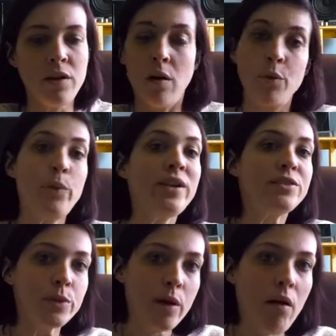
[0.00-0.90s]
all the
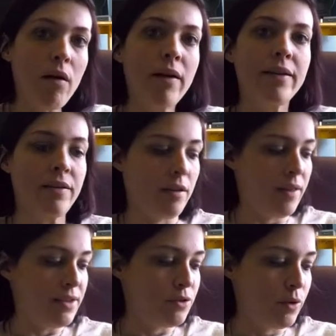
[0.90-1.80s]
weeds were gone and all
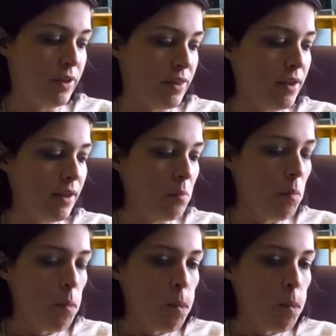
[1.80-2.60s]
that sort of thing.